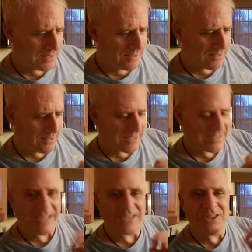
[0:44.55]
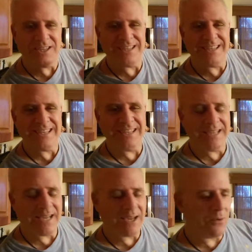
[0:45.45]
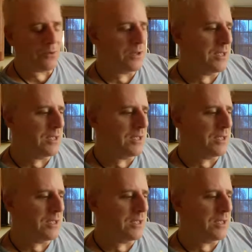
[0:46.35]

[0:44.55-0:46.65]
attention to detail,